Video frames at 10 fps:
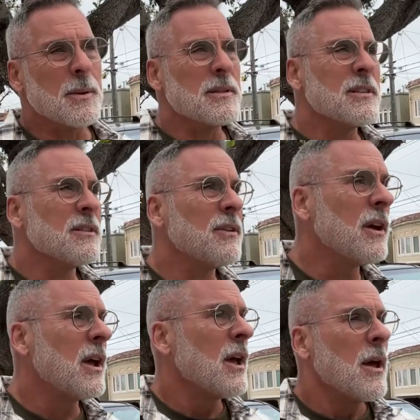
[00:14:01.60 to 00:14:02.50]
expensive
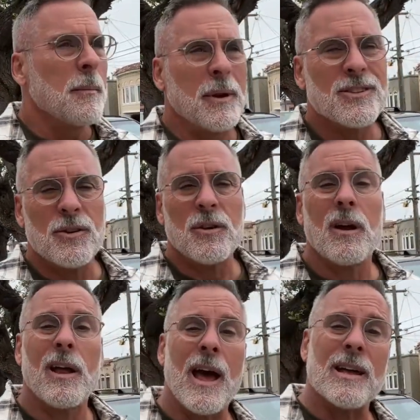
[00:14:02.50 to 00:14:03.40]
because they're
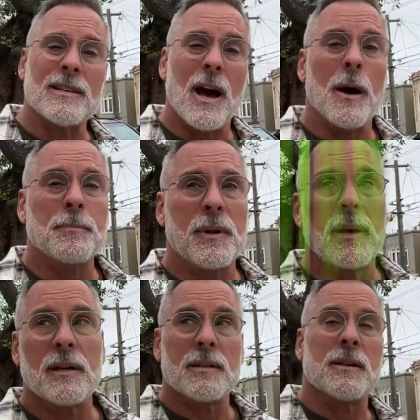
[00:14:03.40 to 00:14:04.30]
not as
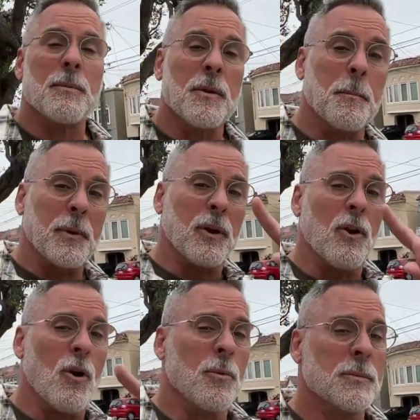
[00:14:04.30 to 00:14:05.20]
updated as some of the
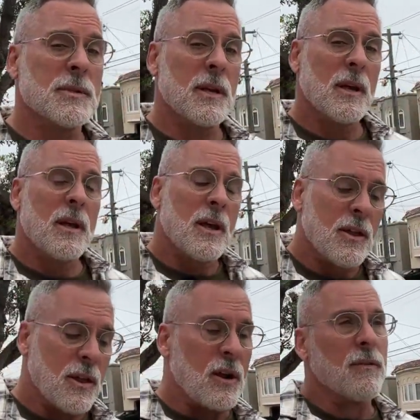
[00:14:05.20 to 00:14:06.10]
bigger homes
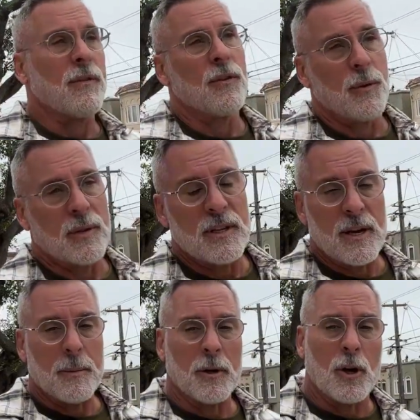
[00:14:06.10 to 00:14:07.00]
that are further into
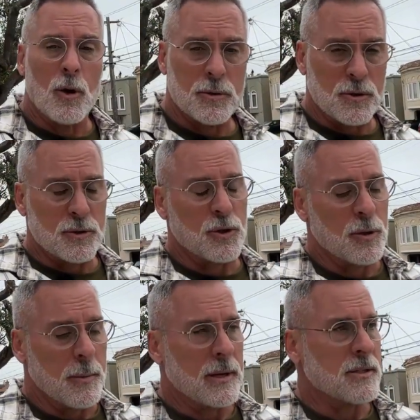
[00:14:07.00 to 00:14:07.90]
the neighborhood, closer
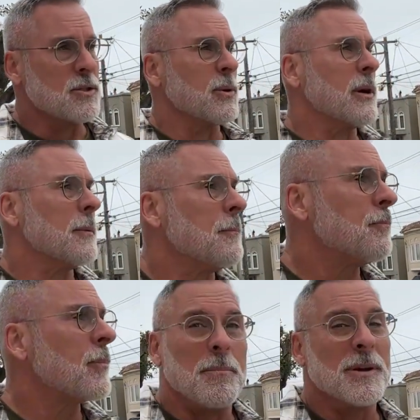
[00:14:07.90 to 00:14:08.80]
to the main street.
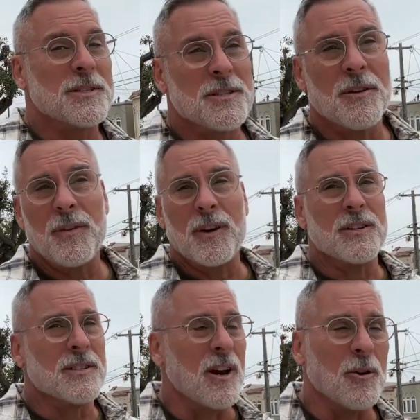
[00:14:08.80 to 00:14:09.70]
But still
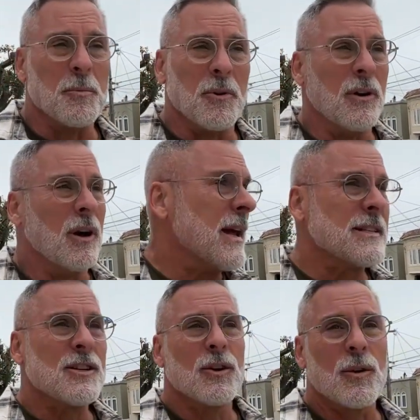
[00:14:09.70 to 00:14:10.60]
very desirable
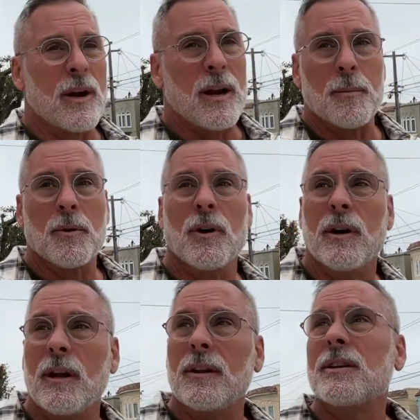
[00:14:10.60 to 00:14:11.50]
and still a great
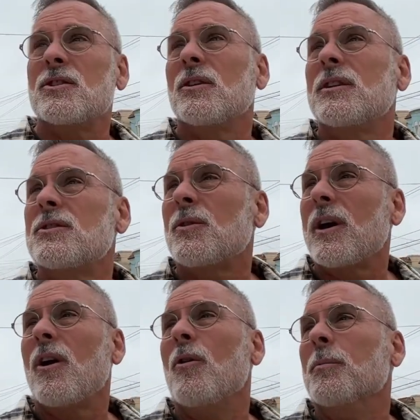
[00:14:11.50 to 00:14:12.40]
neighborhood. And these are
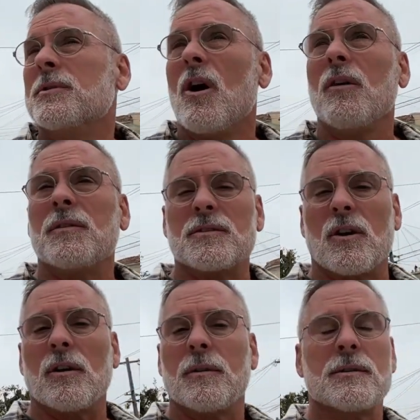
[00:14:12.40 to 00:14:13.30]
great homes. All
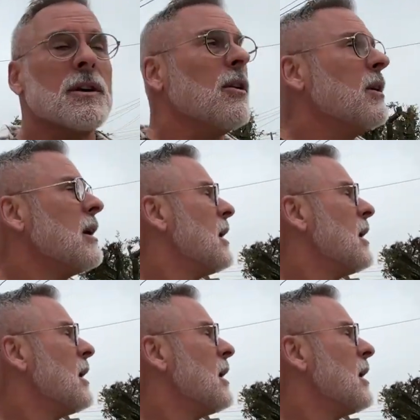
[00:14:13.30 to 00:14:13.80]
these are. So